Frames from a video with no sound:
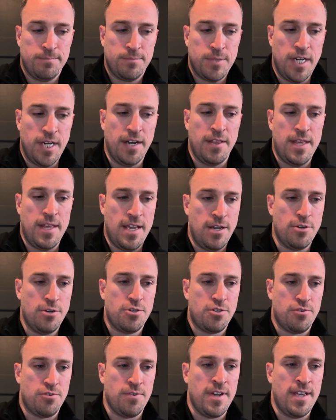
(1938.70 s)
kind of the
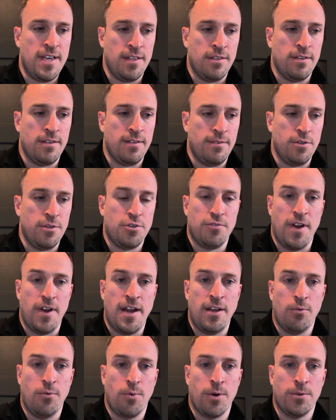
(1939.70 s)
industry and the
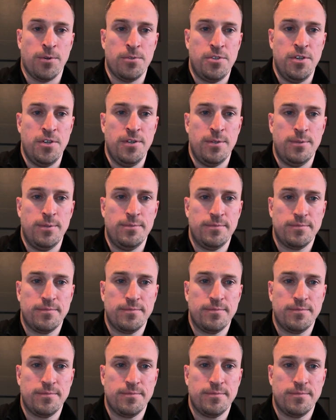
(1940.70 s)
training world too.